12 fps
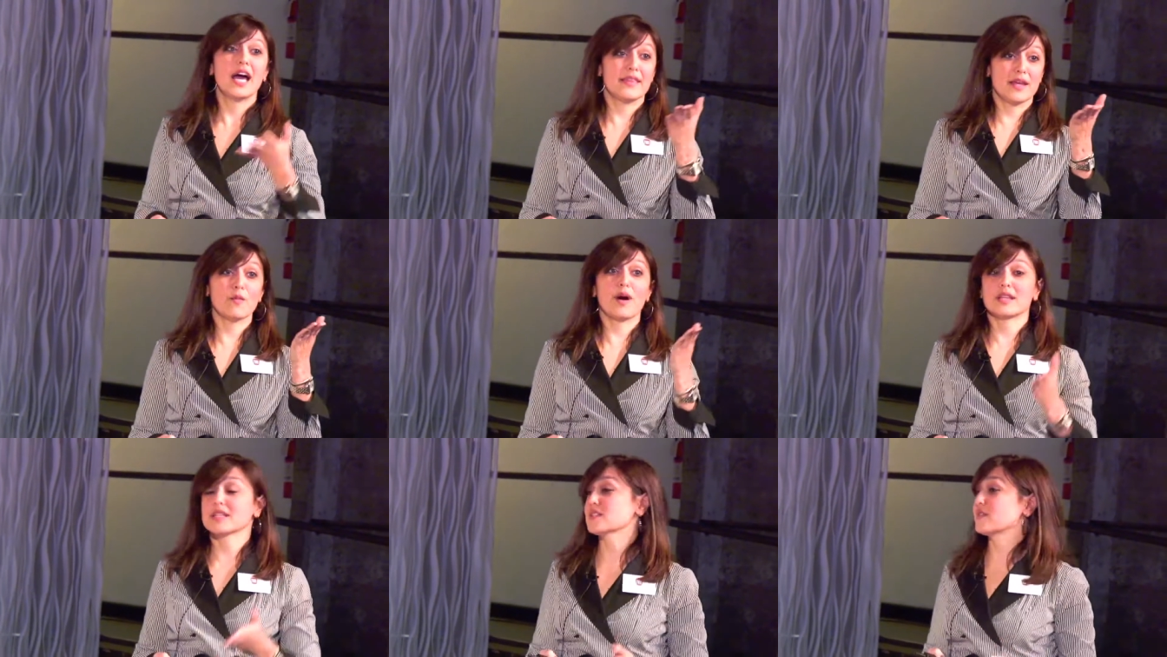and they
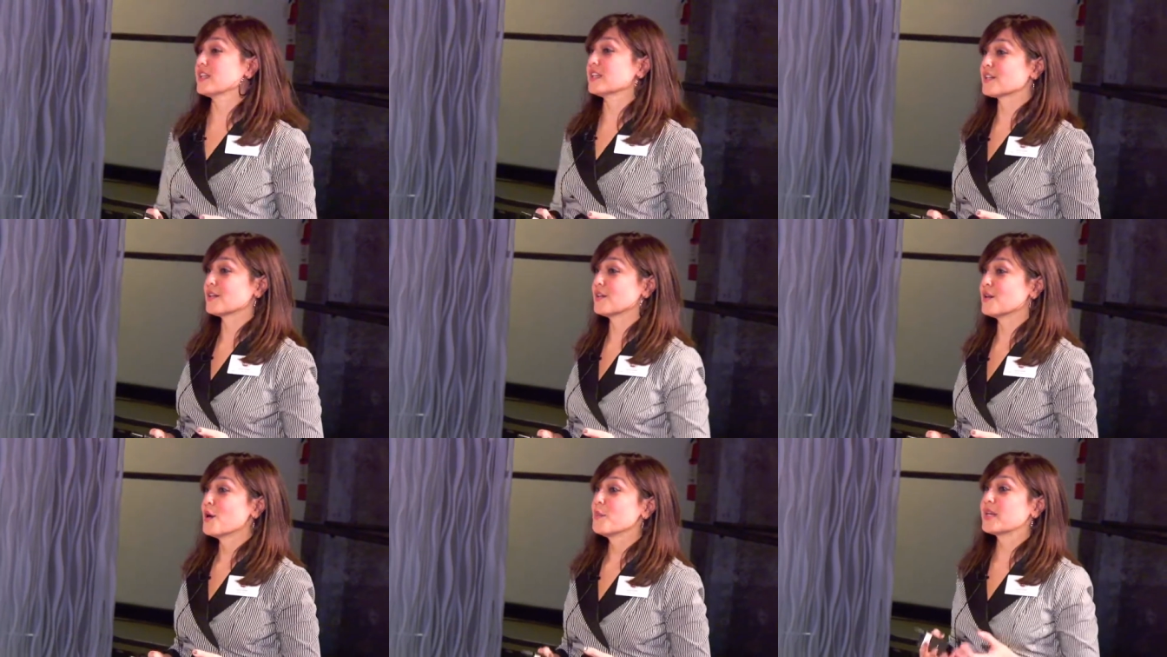want this vehicle
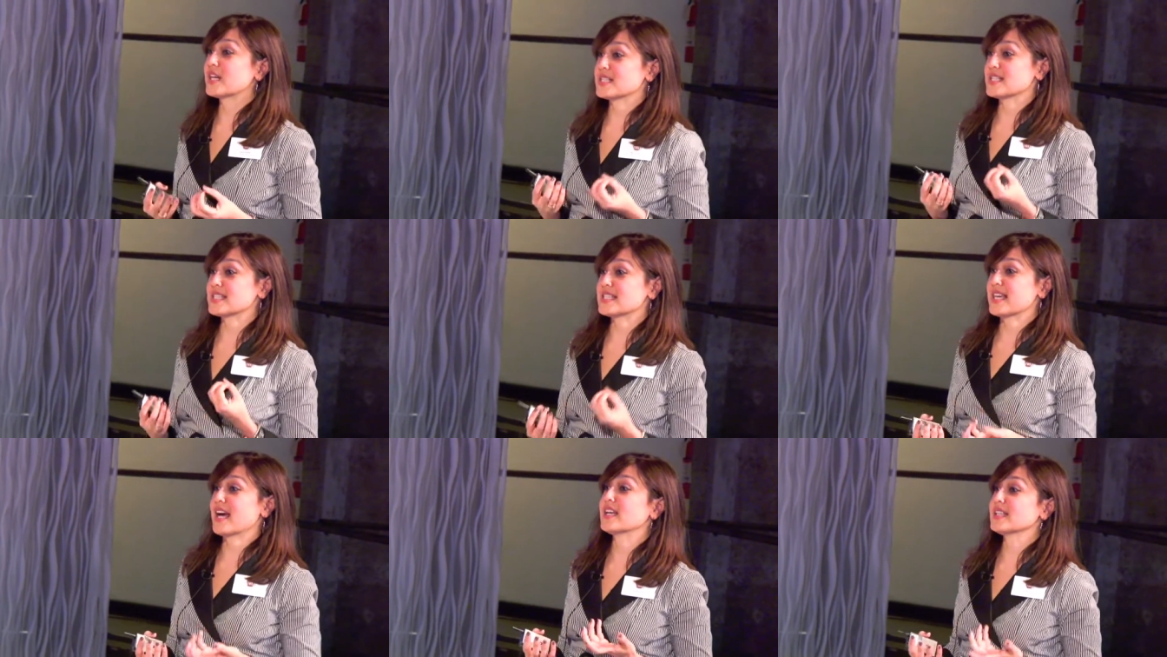because it's
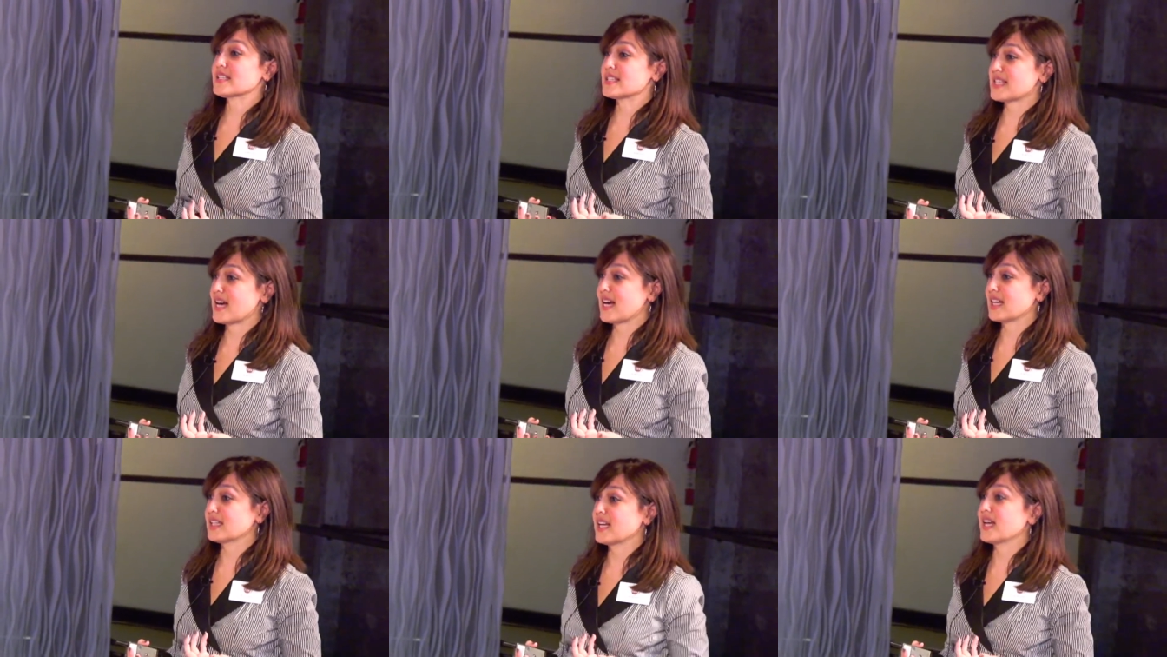Italian
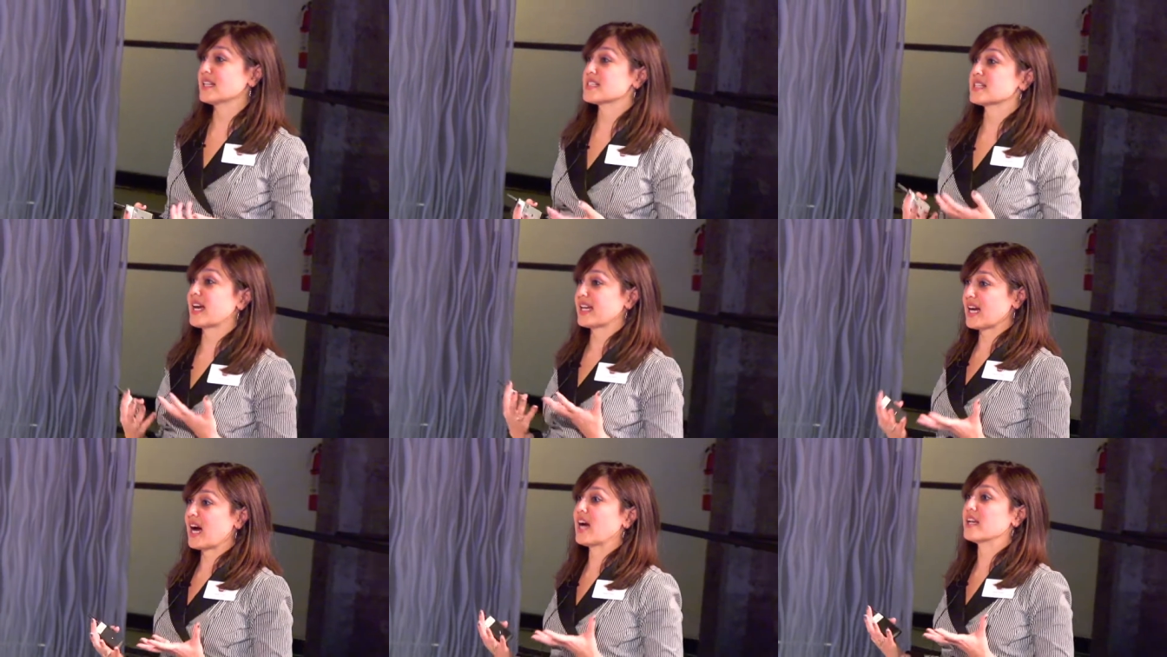design and it's an
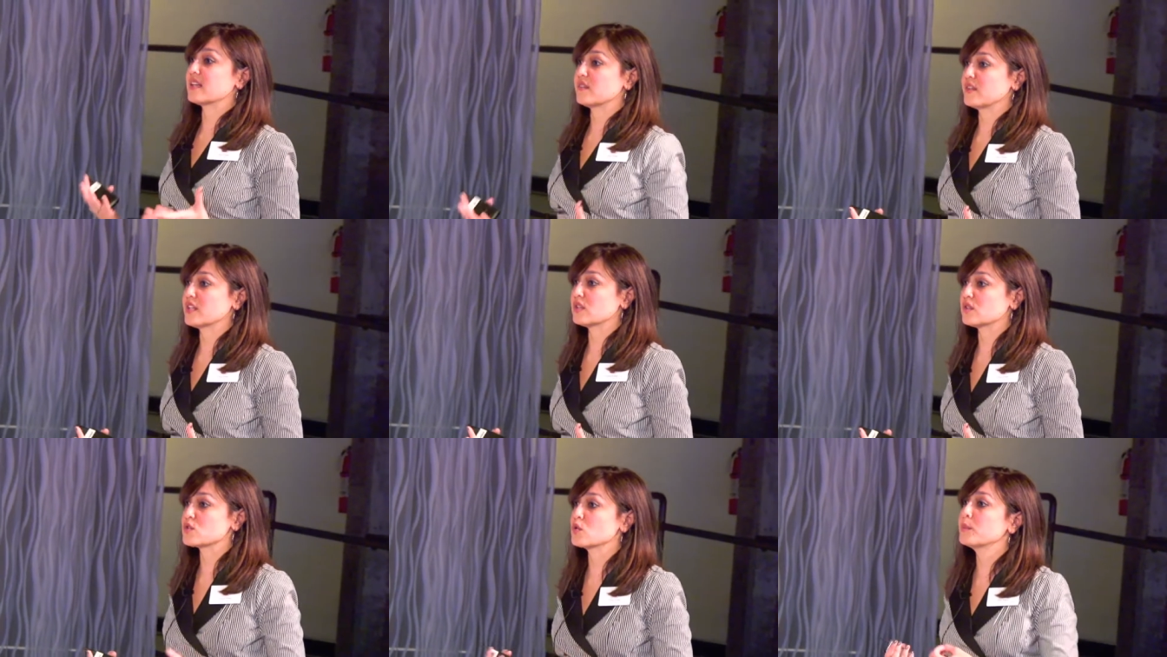iconic
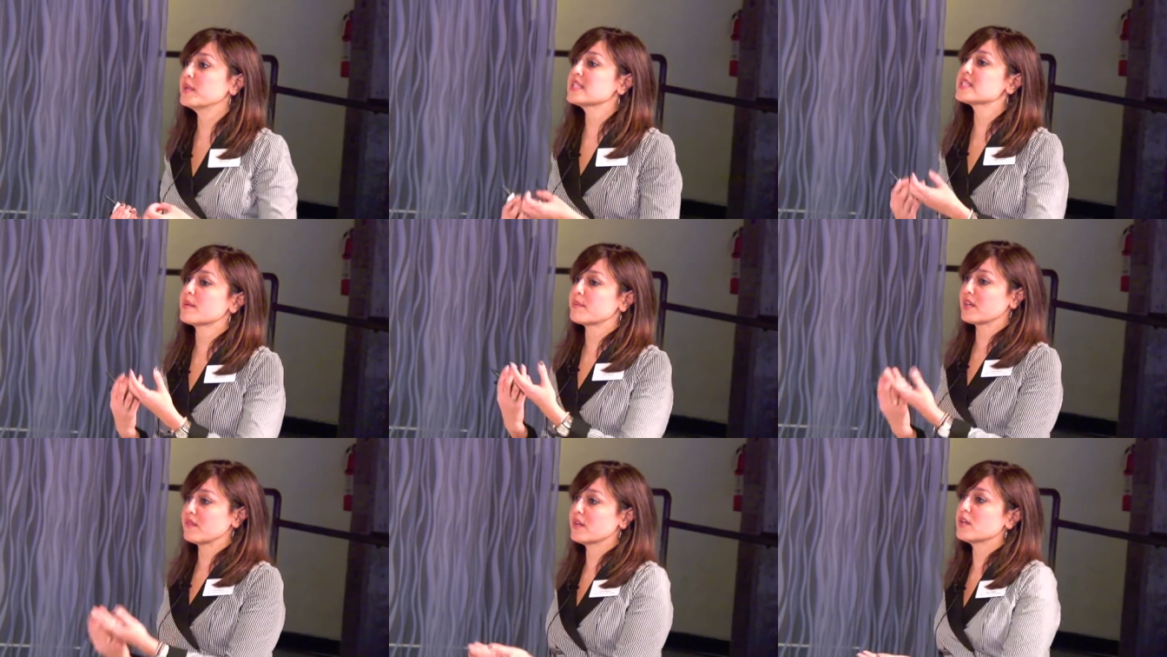vehicle so it means
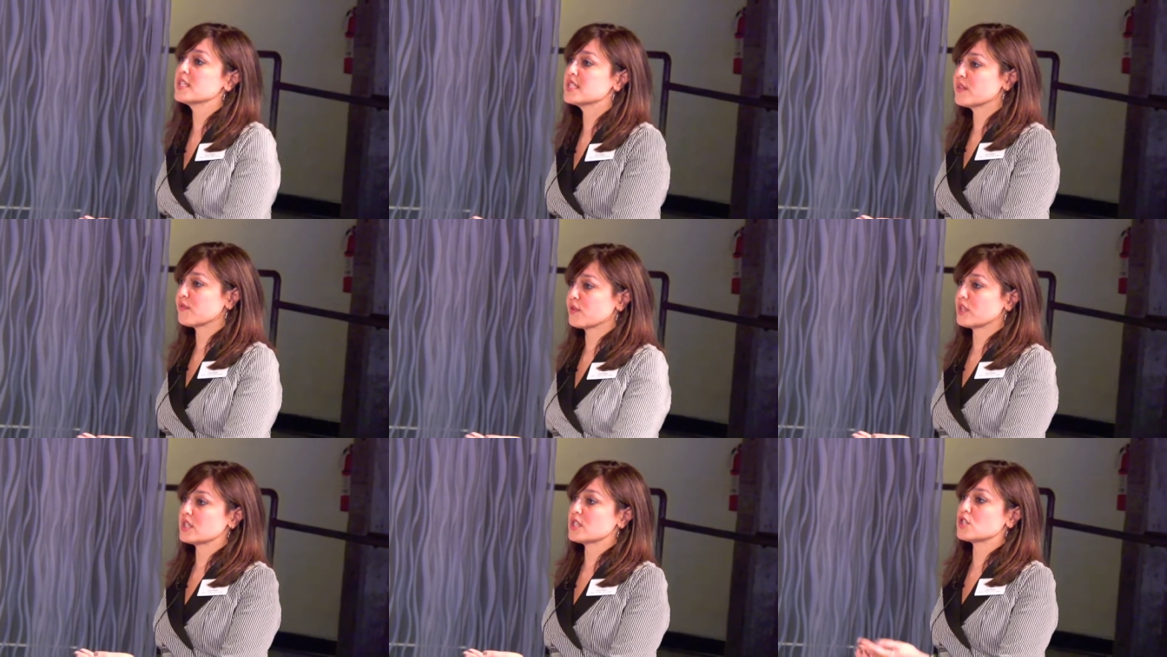something very
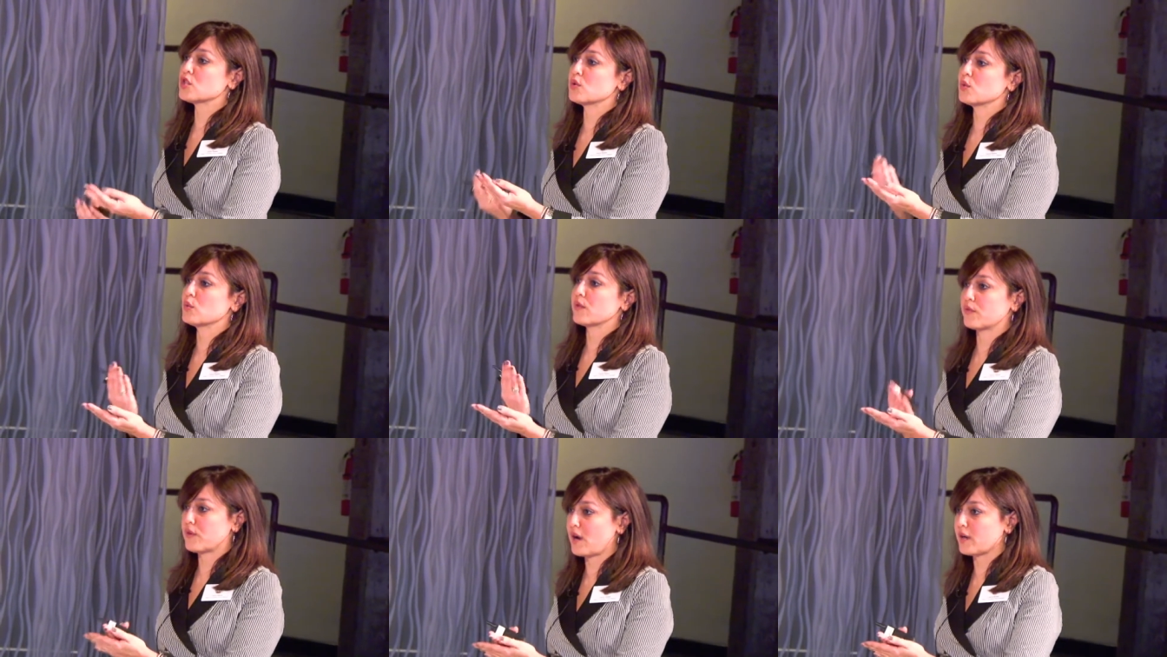different to the
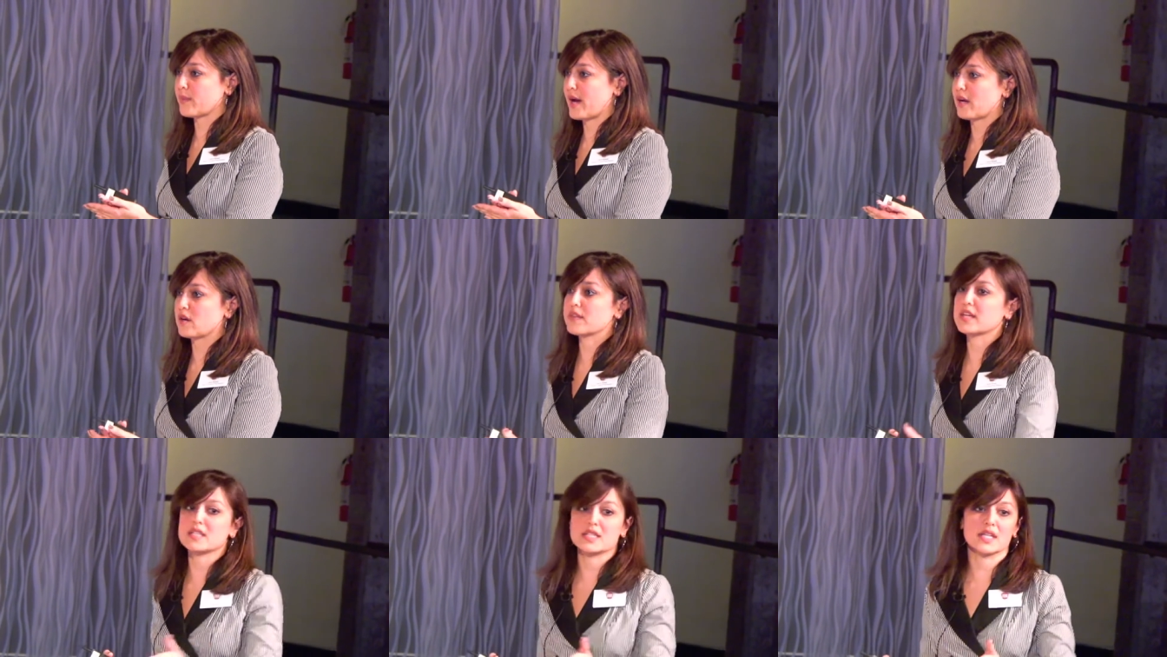Ferrari buyer
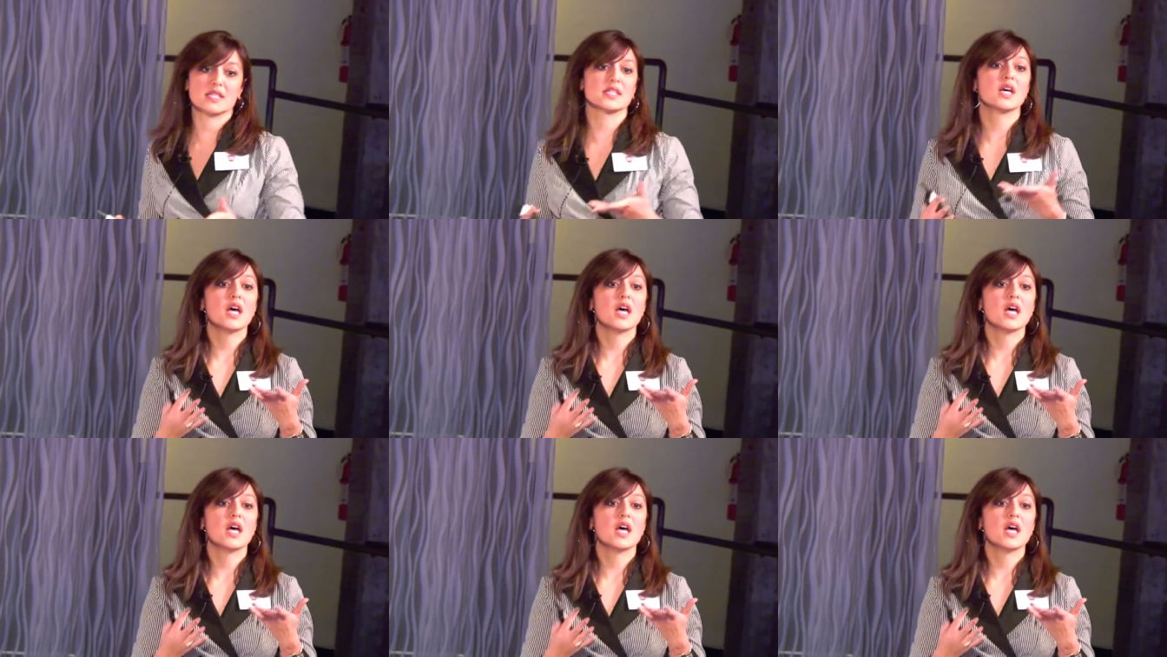than it does